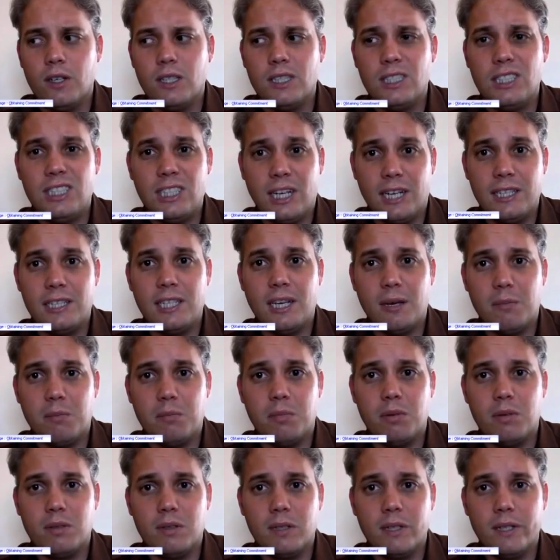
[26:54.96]
shut up.
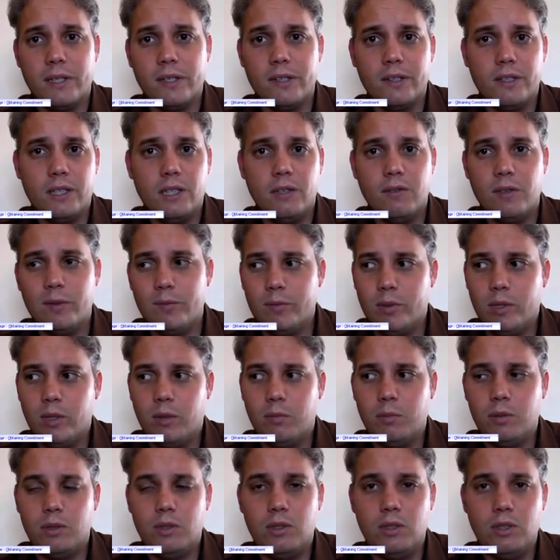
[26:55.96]
Give him the
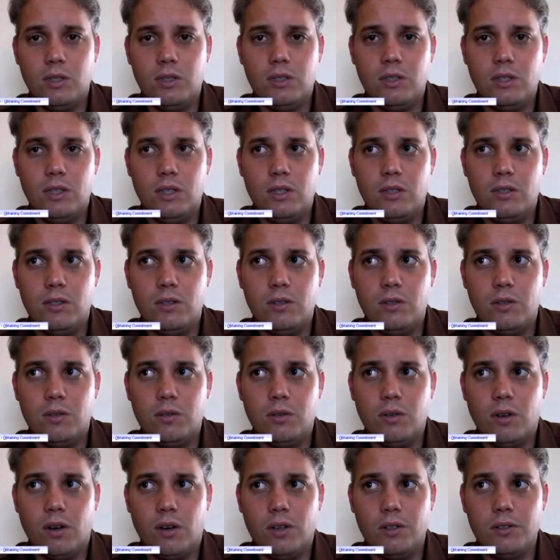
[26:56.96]
opportunity
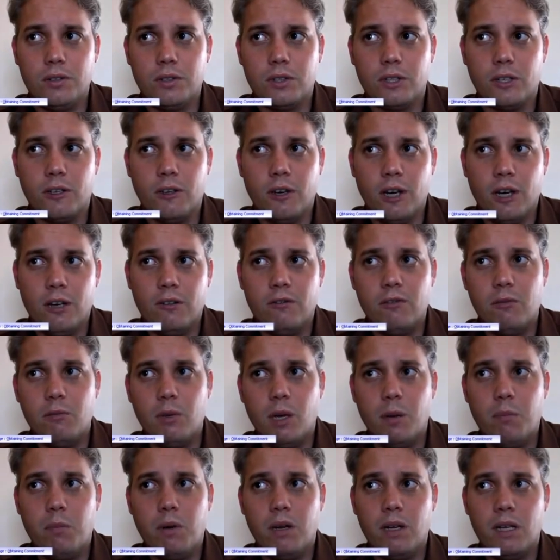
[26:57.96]
to answer.
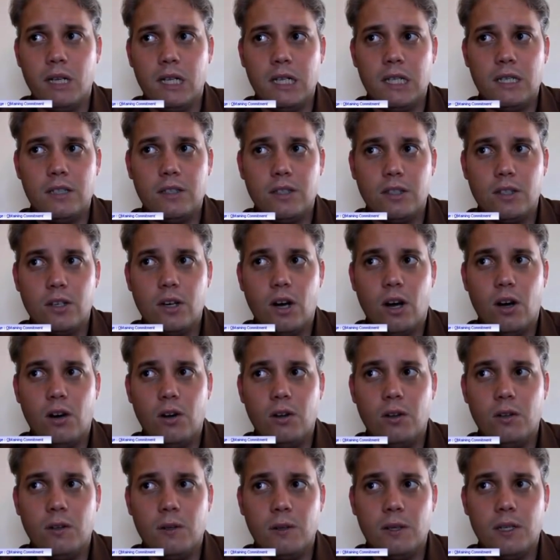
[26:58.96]
Remember, the
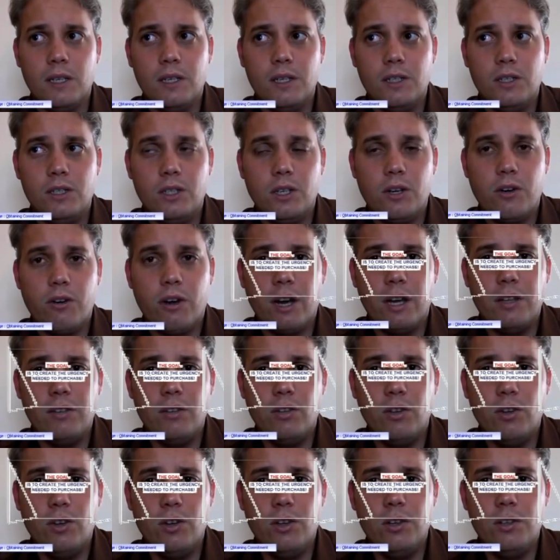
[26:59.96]
goal is to create
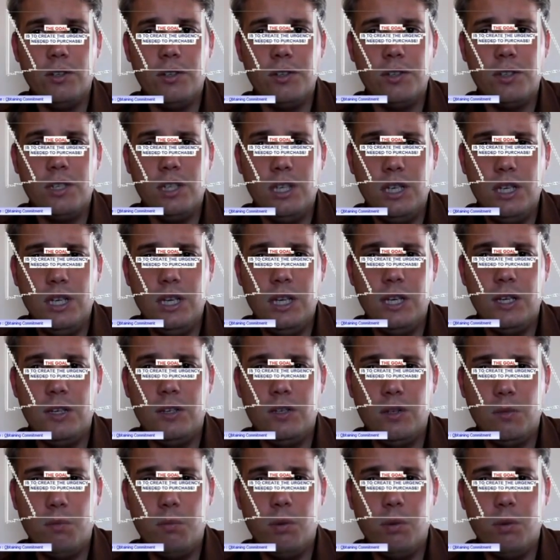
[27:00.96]
the urgency needed to